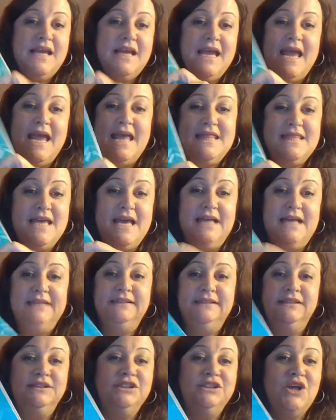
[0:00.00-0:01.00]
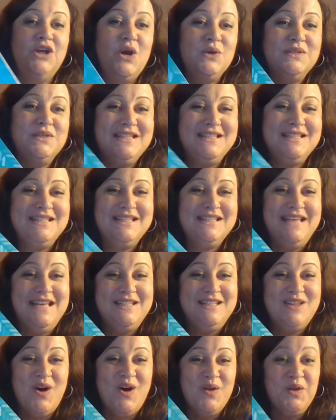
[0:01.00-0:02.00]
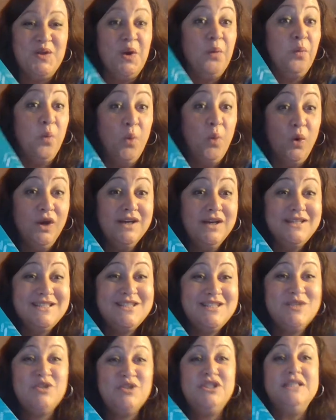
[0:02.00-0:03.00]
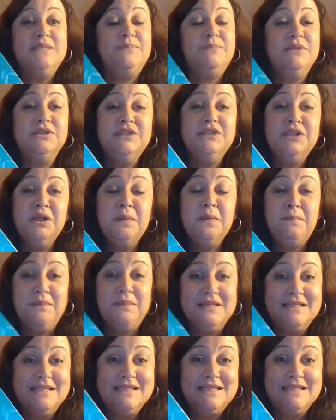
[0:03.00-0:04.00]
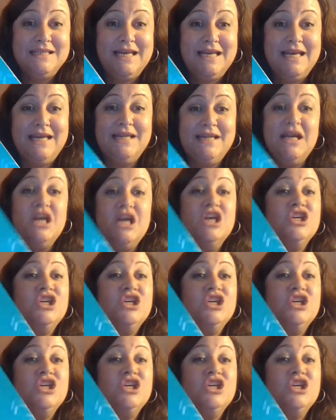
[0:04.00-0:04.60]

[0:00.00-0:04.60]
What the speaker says: And then your hostess gets all the awards. So she's building her business kit.